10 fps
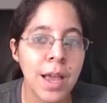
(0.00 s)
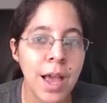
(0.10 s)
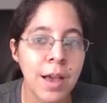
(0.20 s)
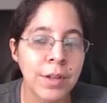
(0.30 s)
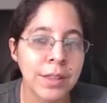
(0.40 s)

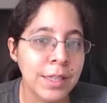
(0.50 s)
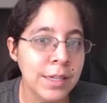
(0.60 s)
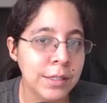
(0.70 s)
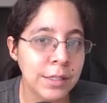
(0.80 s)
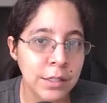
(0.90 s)
have at
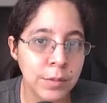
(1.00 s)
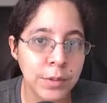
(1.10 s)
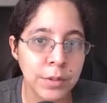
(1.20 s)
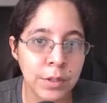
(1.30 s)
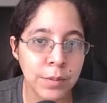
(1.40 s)
least
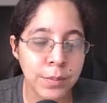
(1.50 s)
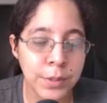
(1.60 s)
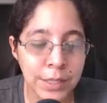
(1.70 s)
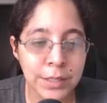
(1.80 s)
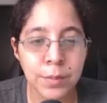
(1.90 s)

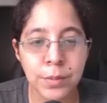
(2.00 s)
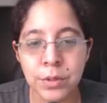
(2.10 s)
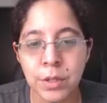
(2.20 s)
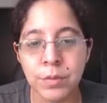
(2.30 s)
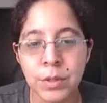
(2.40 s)

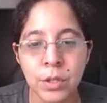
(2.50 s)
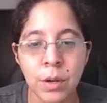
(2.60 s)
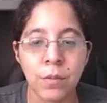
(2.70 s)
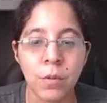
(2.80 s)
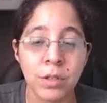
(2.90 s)
60% of the
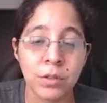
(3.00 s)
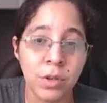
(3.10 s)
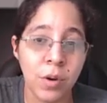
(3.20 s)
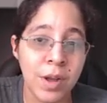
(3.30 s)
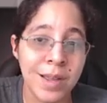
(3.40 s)
job work.
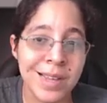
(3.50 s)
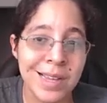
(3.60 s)
So